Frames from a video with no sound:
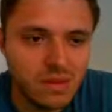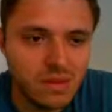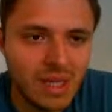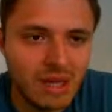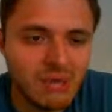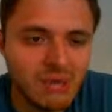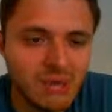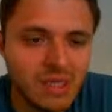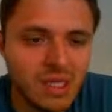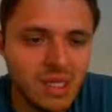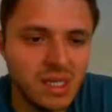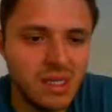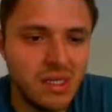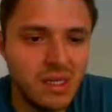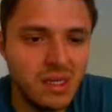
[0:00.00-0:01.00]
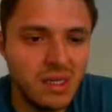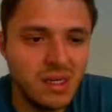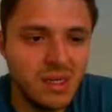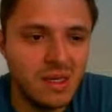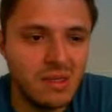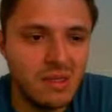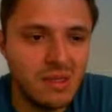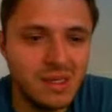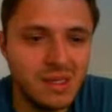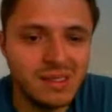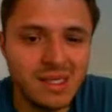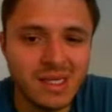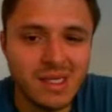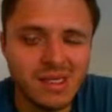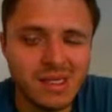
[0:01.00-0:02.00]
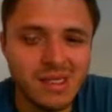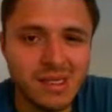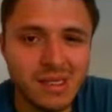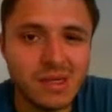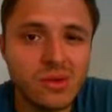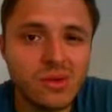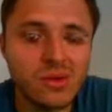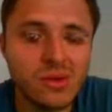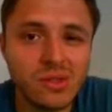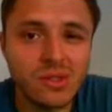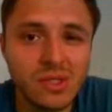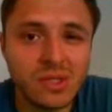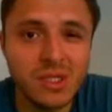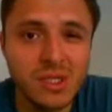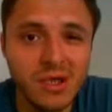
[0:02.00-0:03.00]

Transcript: definitely e6 is a concern.